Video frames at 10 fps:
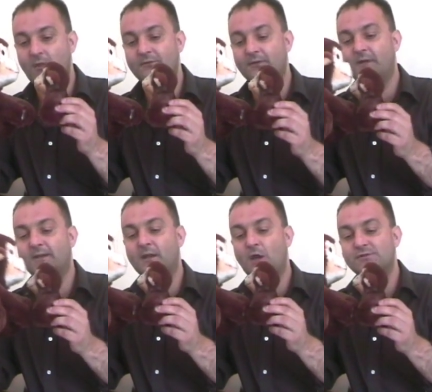So they
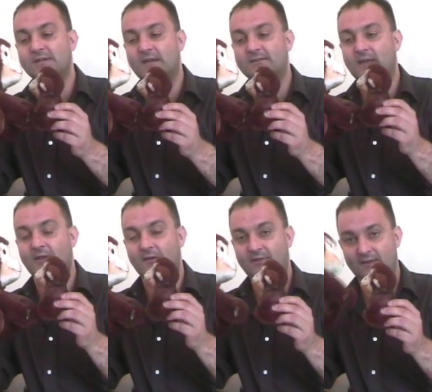negotiate
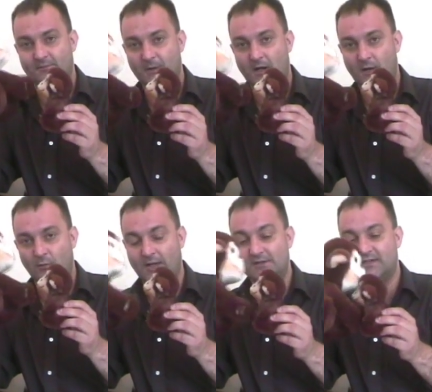together, and this part
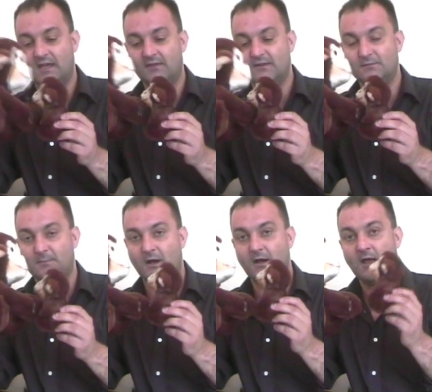will educate this
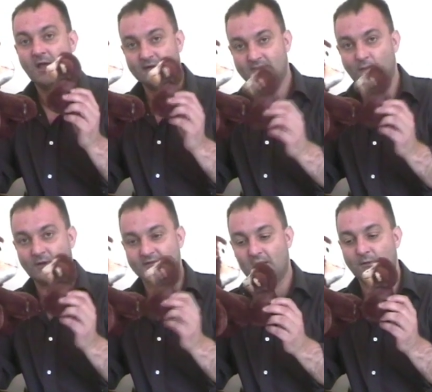part. So look,
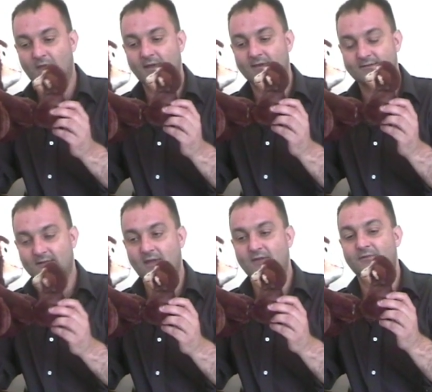it's okay, it's
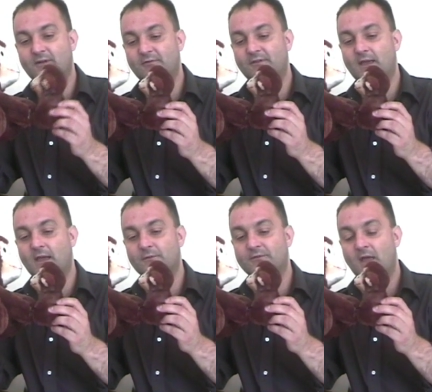safe, and everything
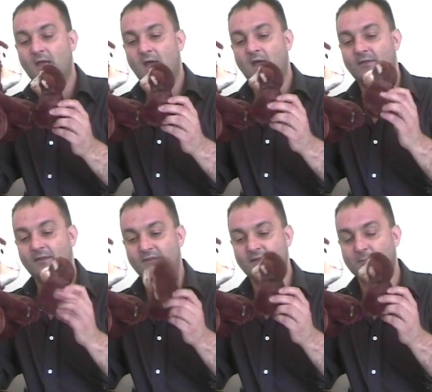else. And
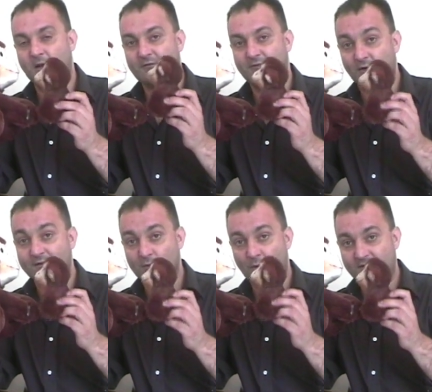then this part
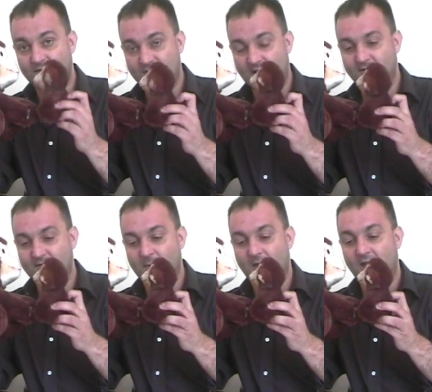finds a way to change
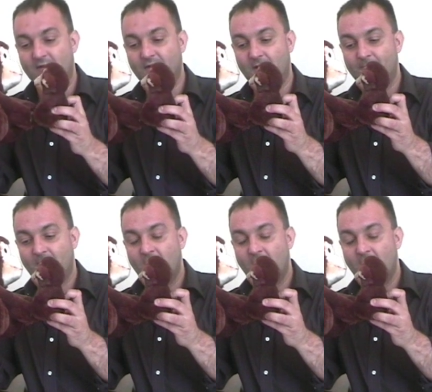the behaviour.